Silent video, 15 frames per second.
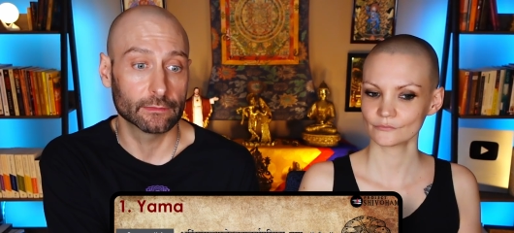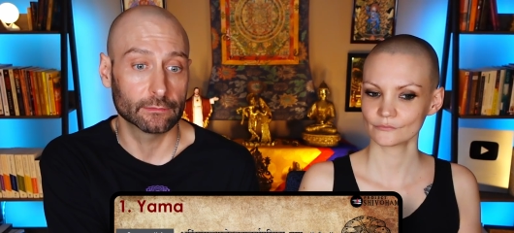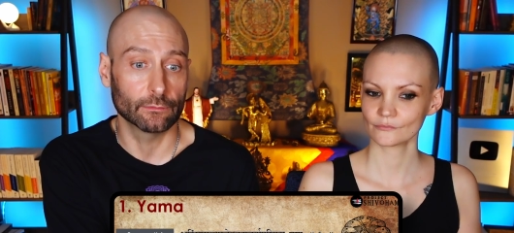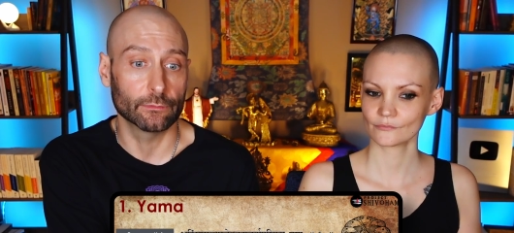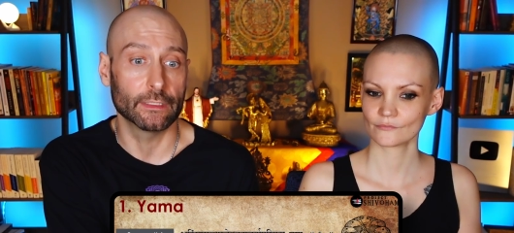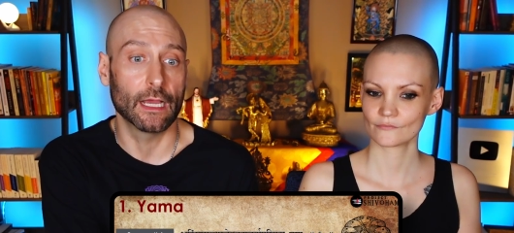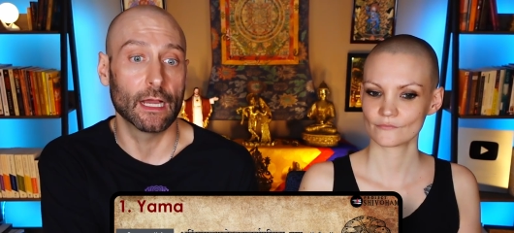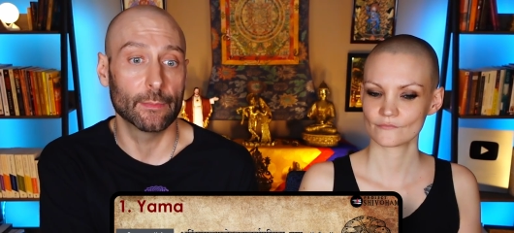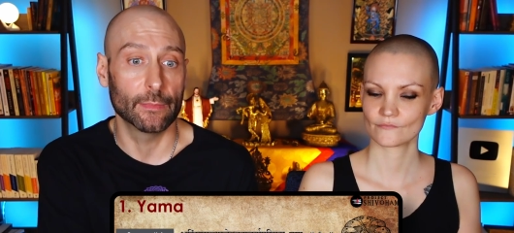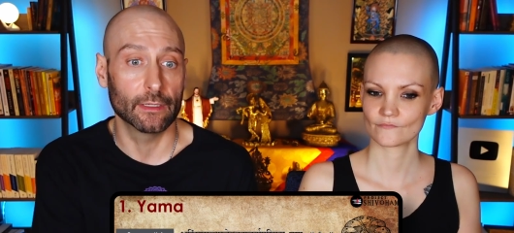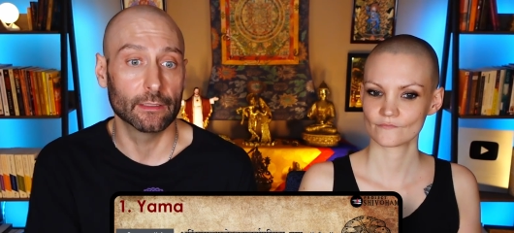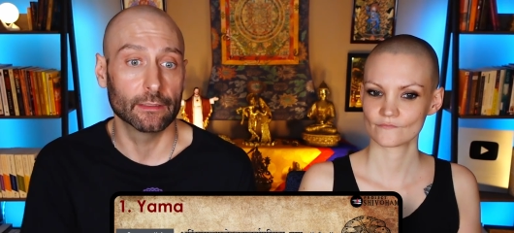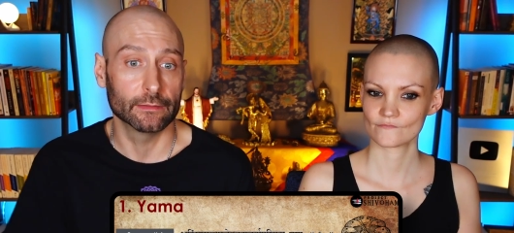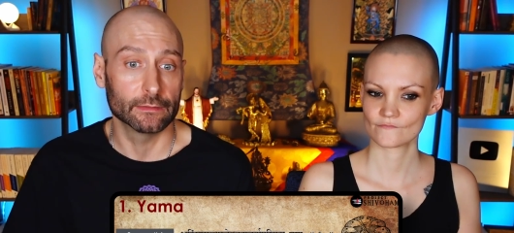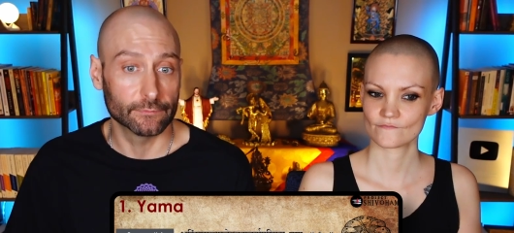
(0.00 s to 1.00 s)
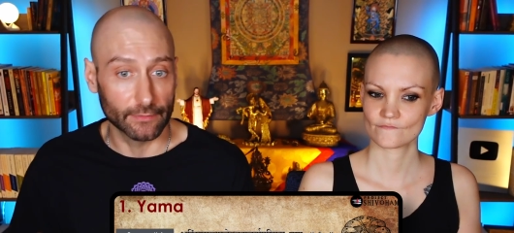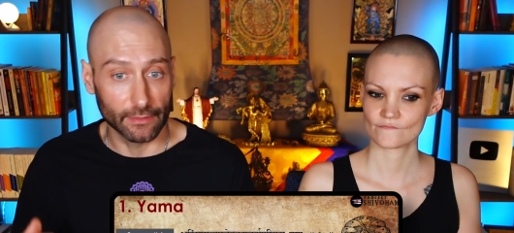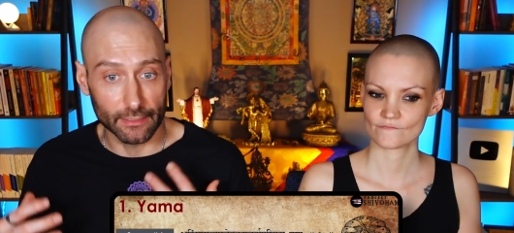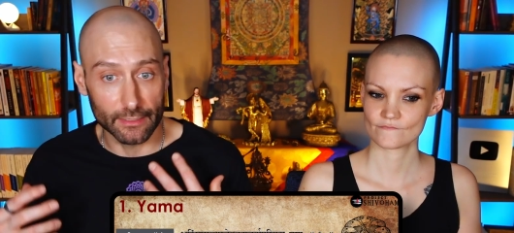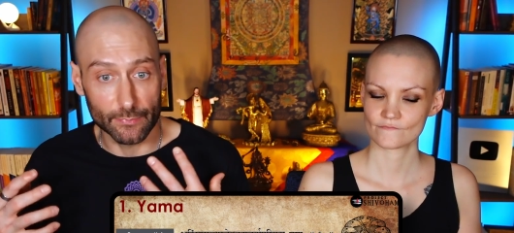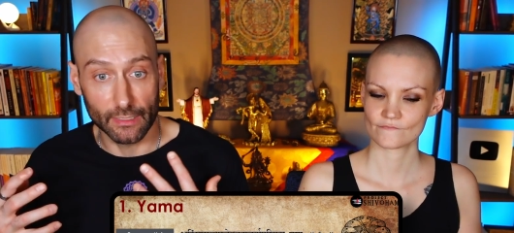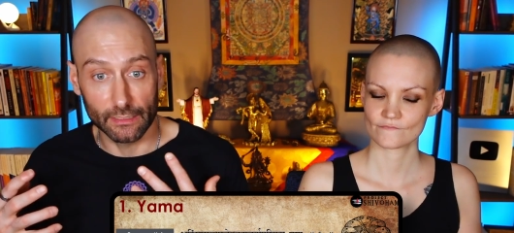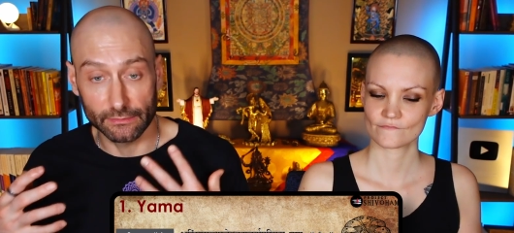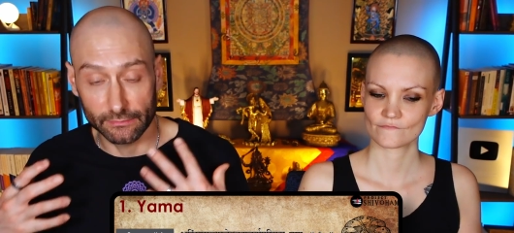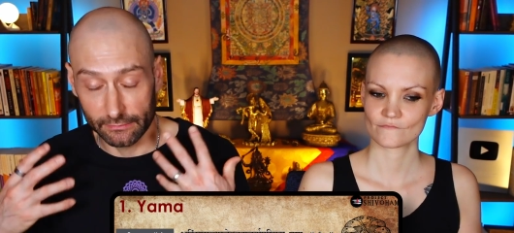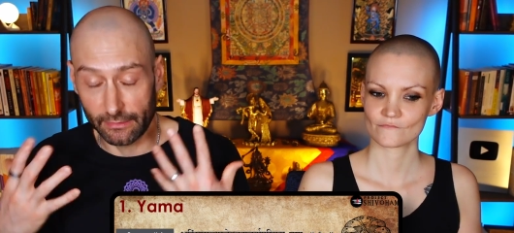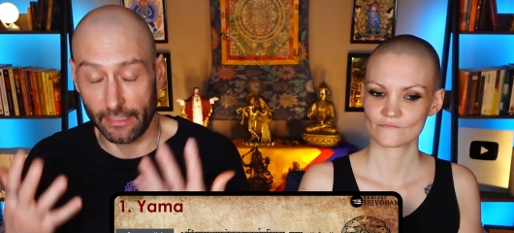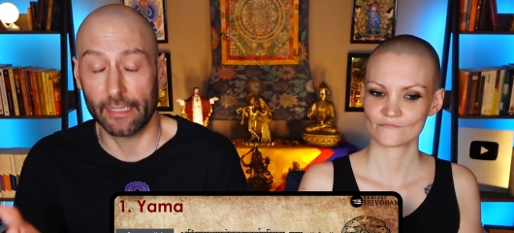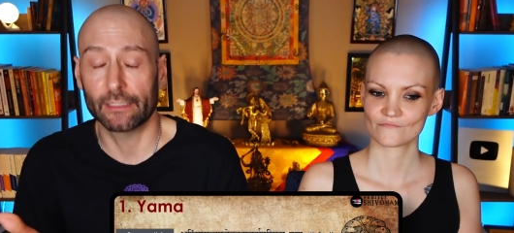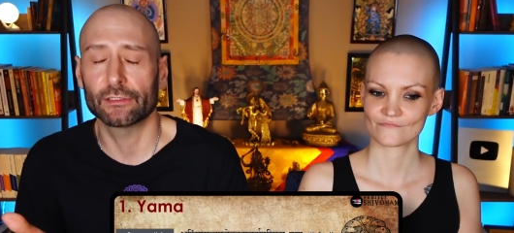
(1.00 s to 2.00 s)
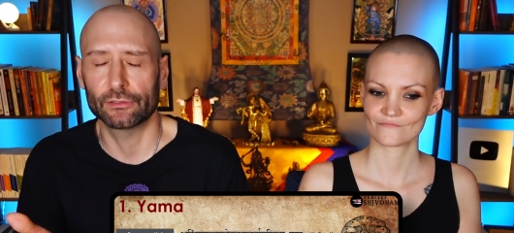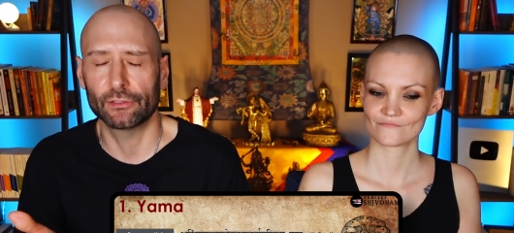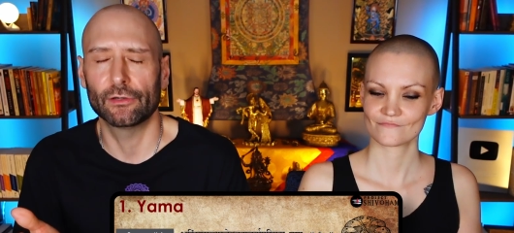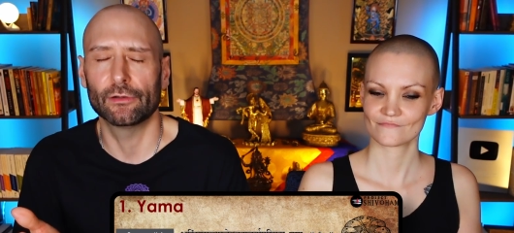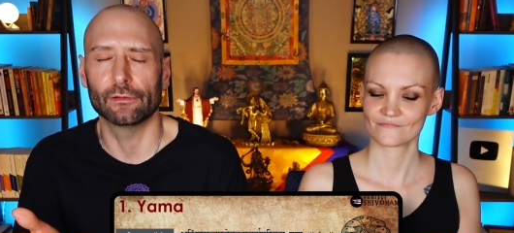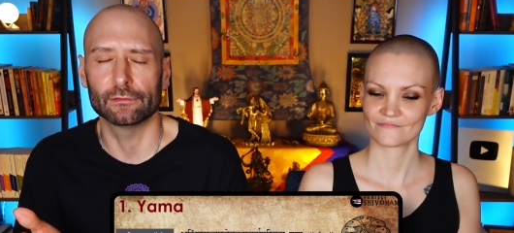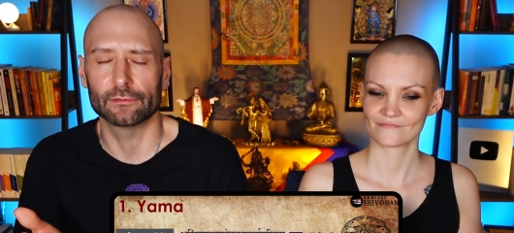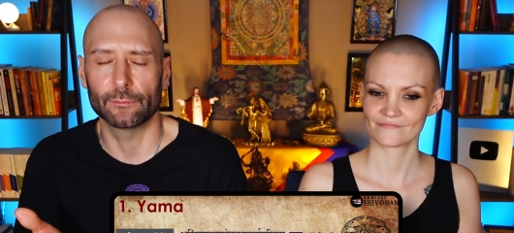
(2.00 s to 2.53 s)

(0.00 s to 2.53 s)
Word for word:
Speaker 1: So Yama is very much external.